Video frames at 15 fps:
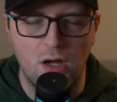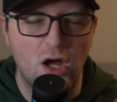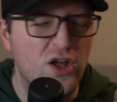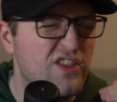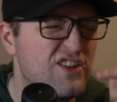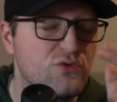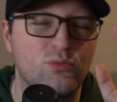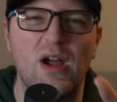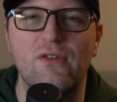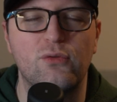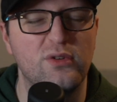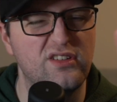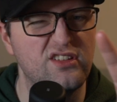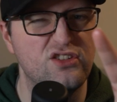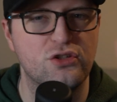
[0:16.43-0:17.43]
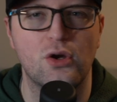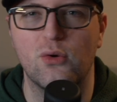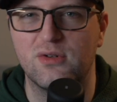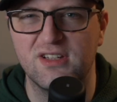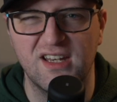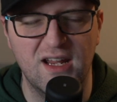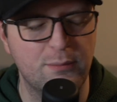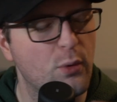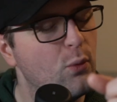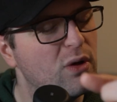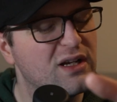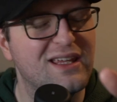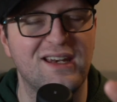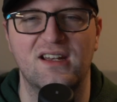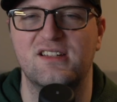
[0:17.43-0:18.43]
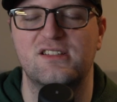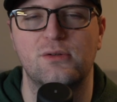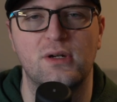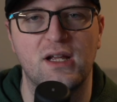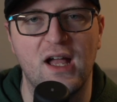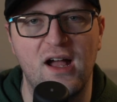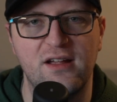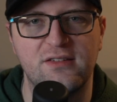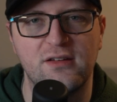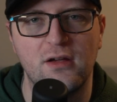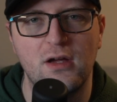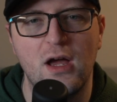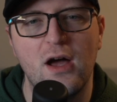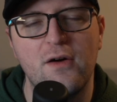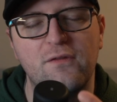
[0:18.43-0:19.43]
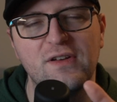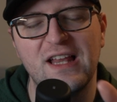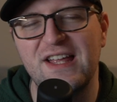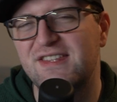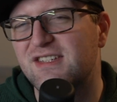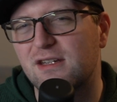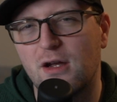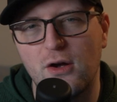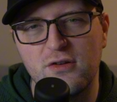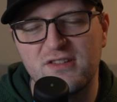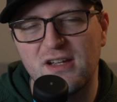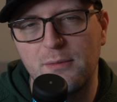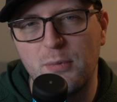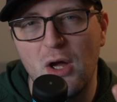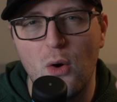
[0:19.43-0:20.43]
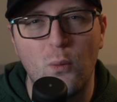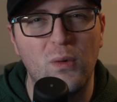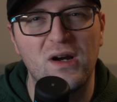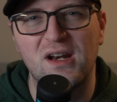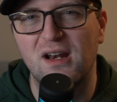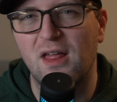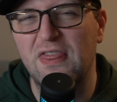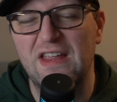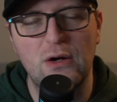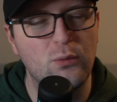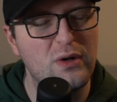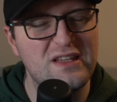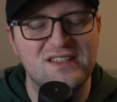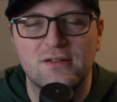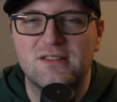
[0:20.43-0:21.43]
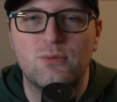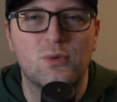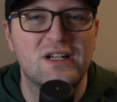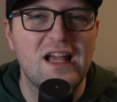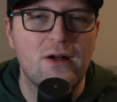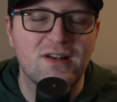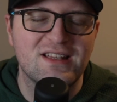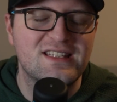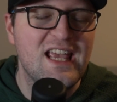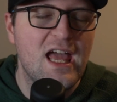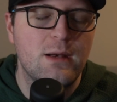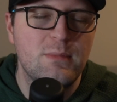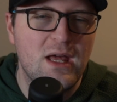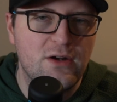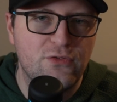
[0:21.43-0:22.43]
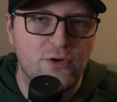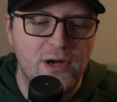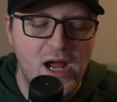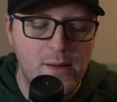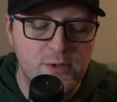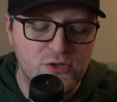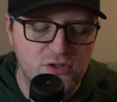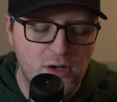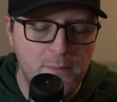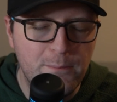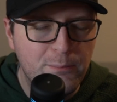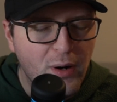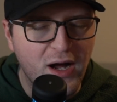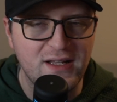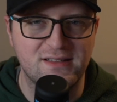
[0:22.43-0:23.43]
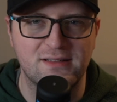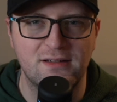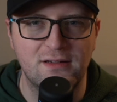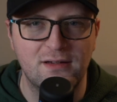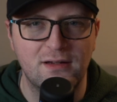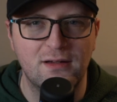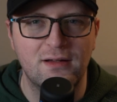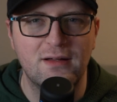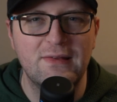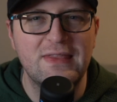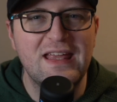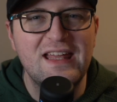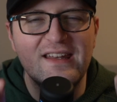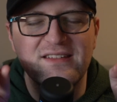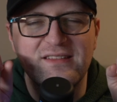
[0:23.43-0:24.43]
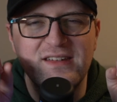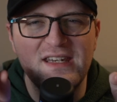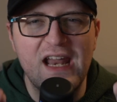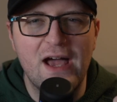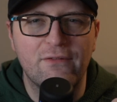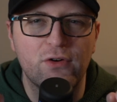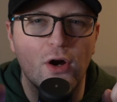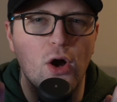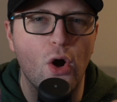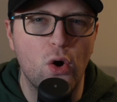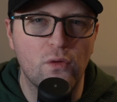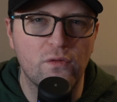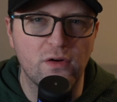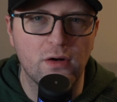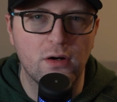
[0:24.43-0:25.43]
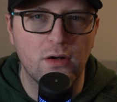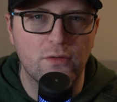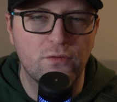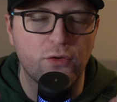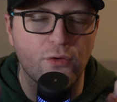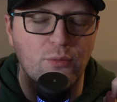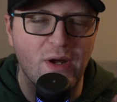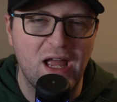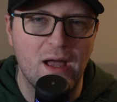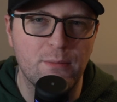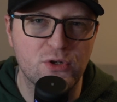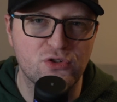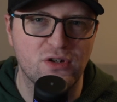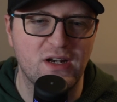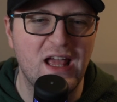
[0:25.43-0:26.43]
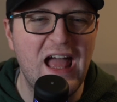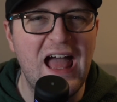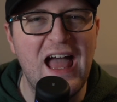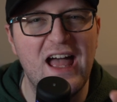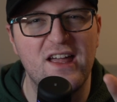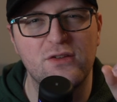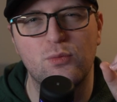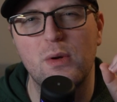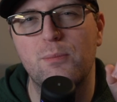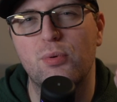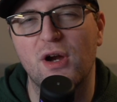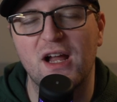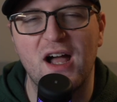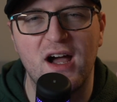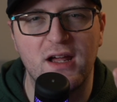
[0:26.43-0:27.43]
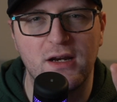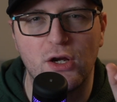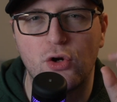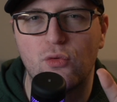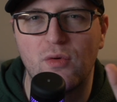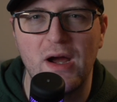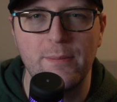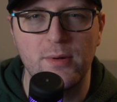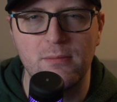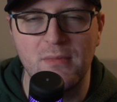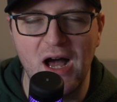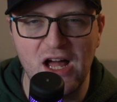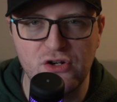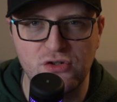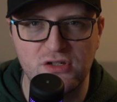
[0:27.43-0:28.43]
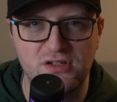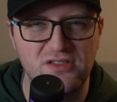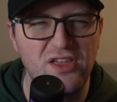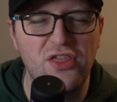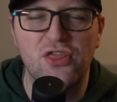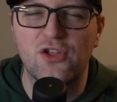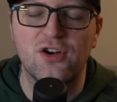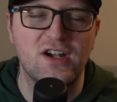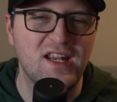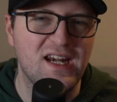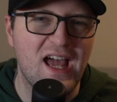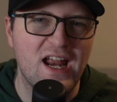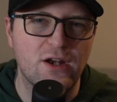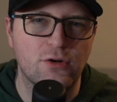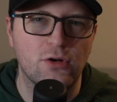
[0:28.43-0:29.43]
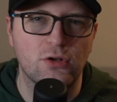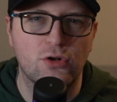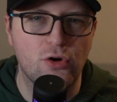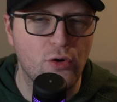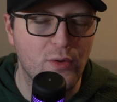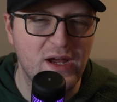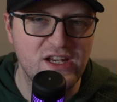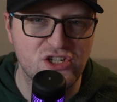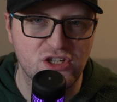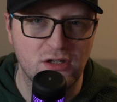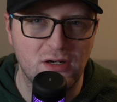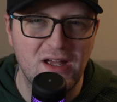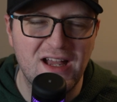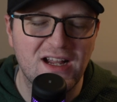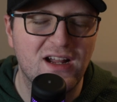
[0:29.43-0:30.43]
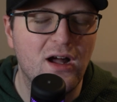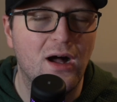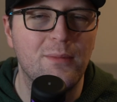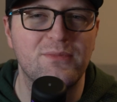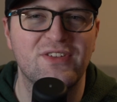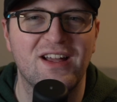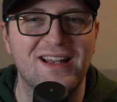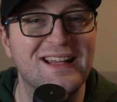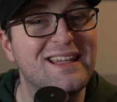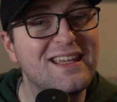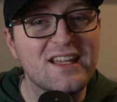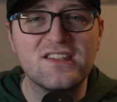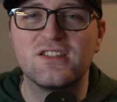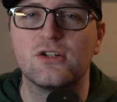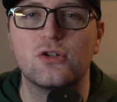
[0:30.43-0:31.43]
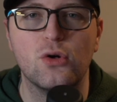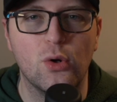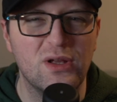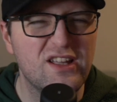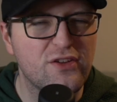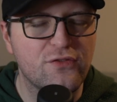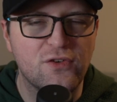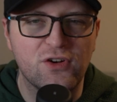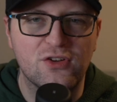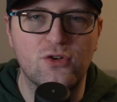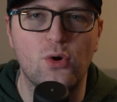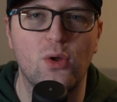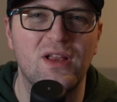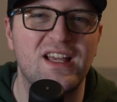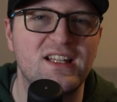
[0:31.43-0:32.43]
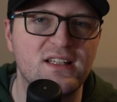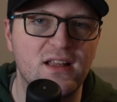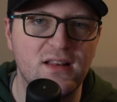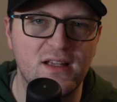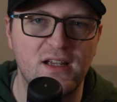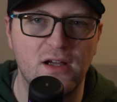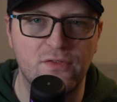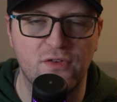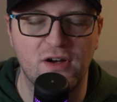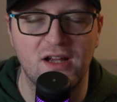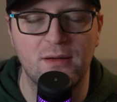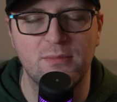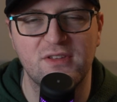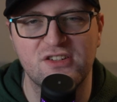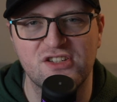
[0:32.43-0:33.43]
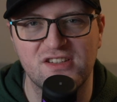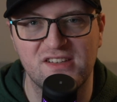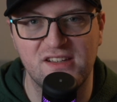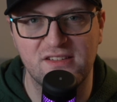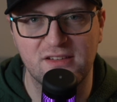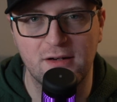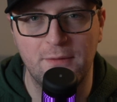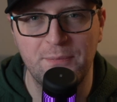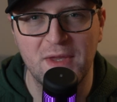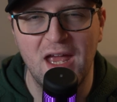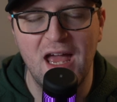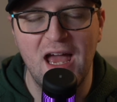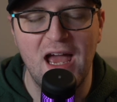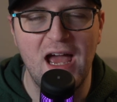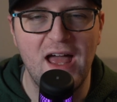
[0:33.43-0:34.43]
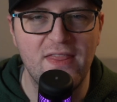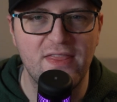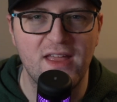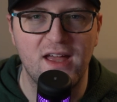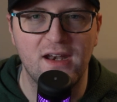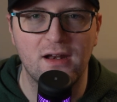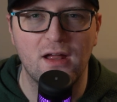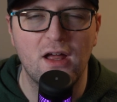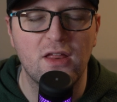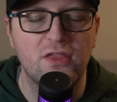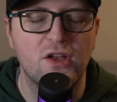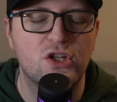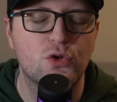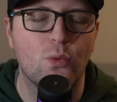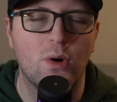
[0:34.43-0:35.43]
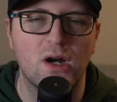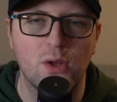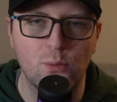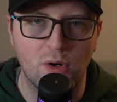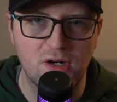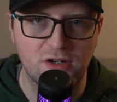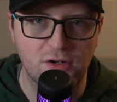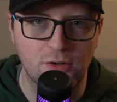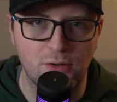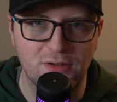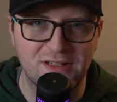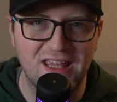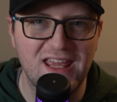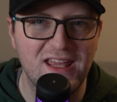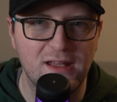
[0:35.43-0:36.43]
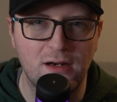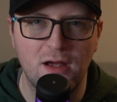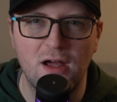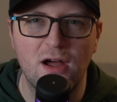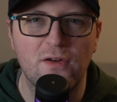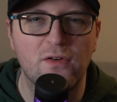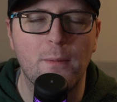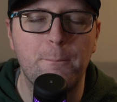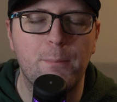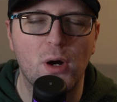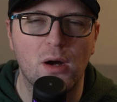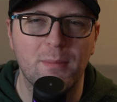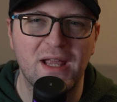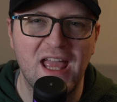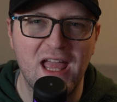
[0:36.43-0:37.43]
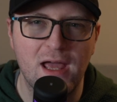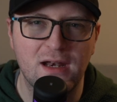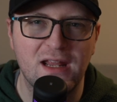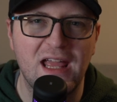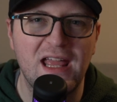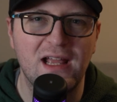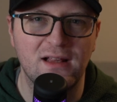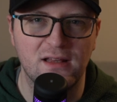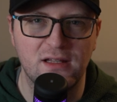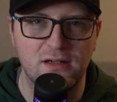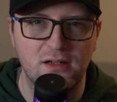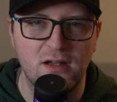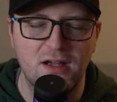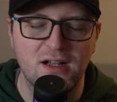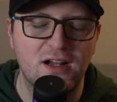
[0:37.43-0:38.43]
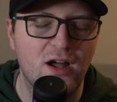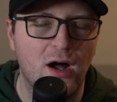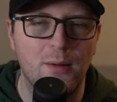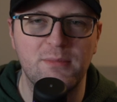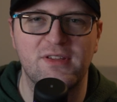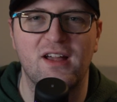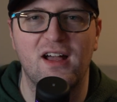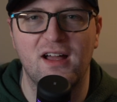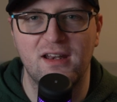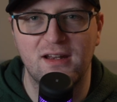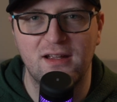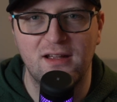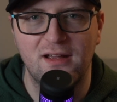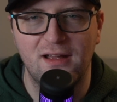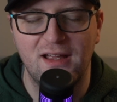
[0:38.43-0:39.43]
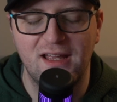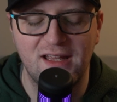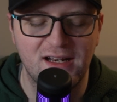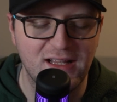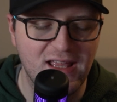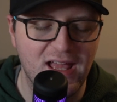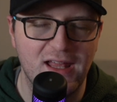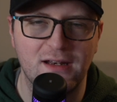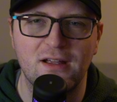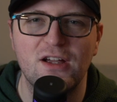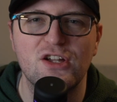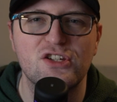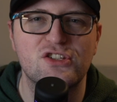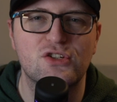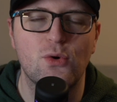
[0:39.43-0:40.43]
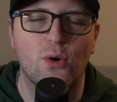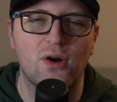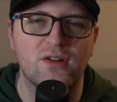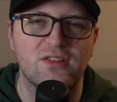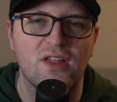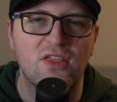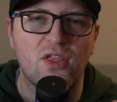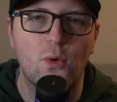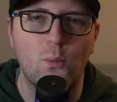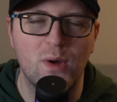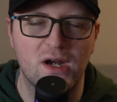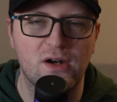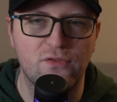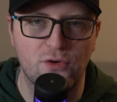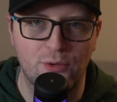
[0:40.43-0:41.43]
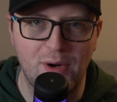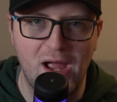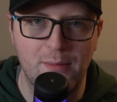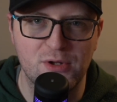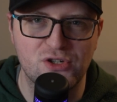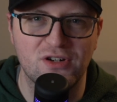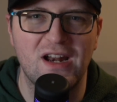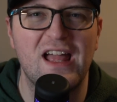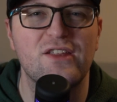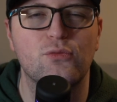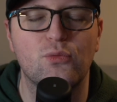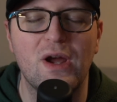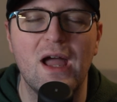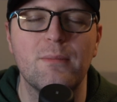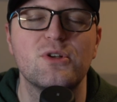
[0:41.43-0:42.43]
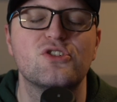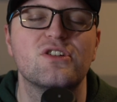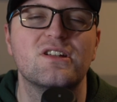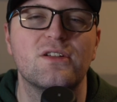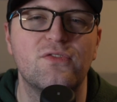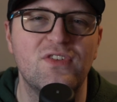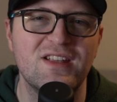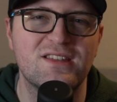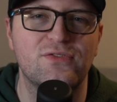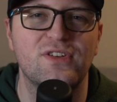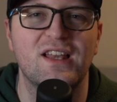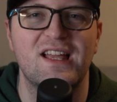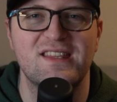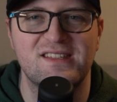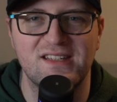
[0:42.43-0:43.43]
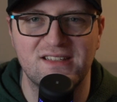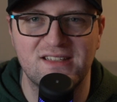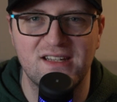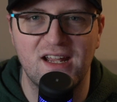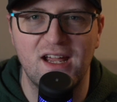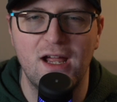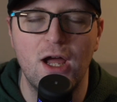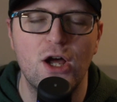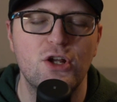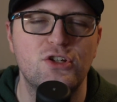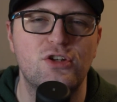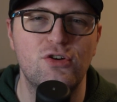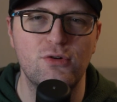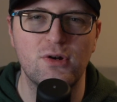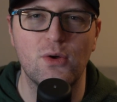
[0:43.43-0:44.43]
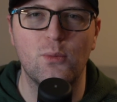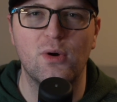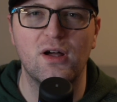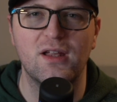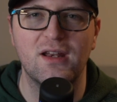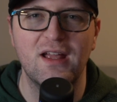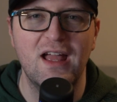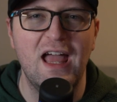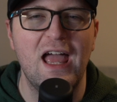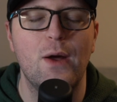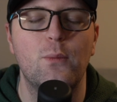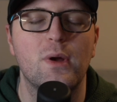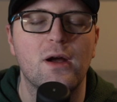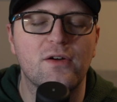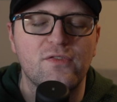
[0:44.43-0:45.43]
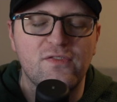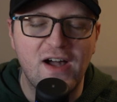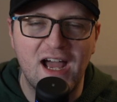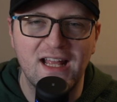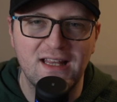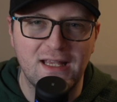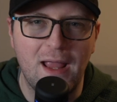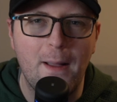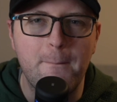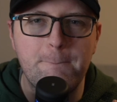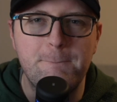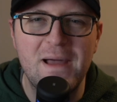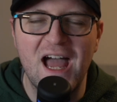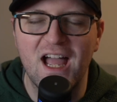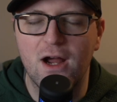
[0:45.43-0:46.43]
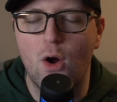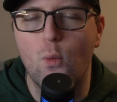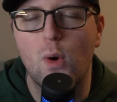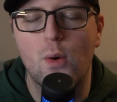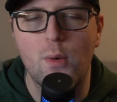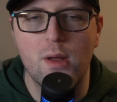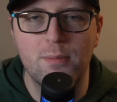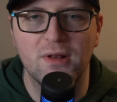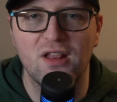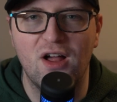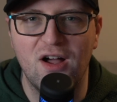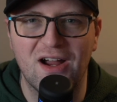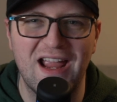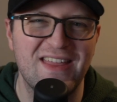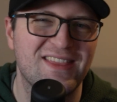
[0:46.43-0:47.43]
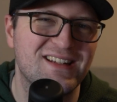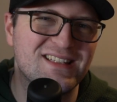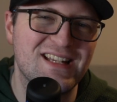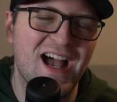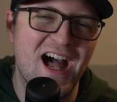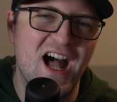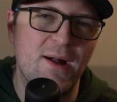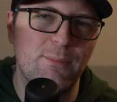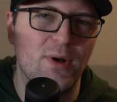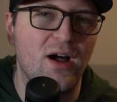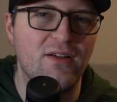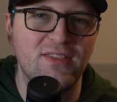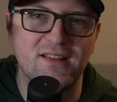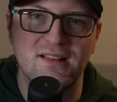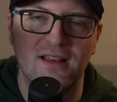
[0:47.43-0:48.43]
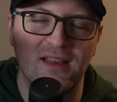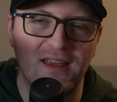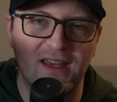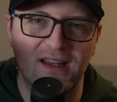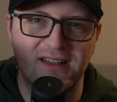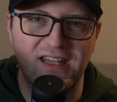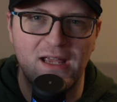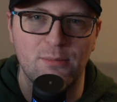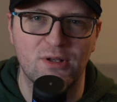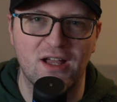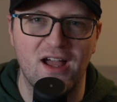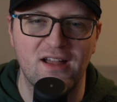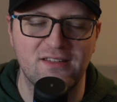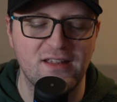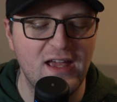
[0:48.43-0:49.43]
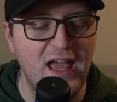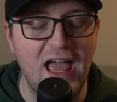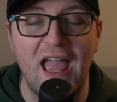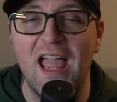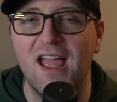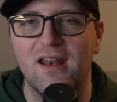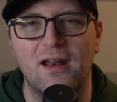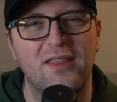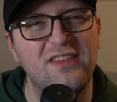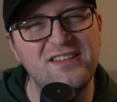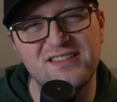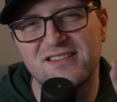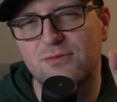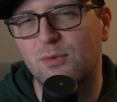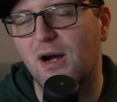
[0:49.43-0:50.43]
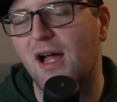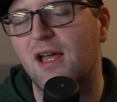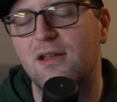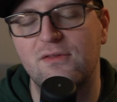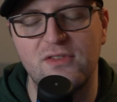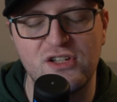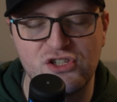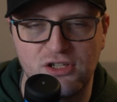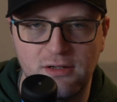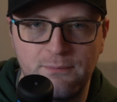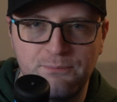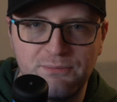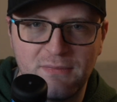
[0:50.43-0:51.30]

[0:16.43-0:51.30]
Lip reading: This ref was a joke today, but we'll get into it, guys. Valencia goes up 1-0. We're down to 10 men for Real Madrid, but it is never over for Real Madrid as we bring on Grandpa Modric, the 39-year-old Croatian, comes on, gets a goal, his first goal in La Liga for him this season. And then the 21-year-old kid from Birmingham, England, comes on and again scores the winner for Real Madrid as Real Madrid defeats Valencia today 2-1, and we are finally back where we belong at the top of the La Liga table, guys. And this is where I envision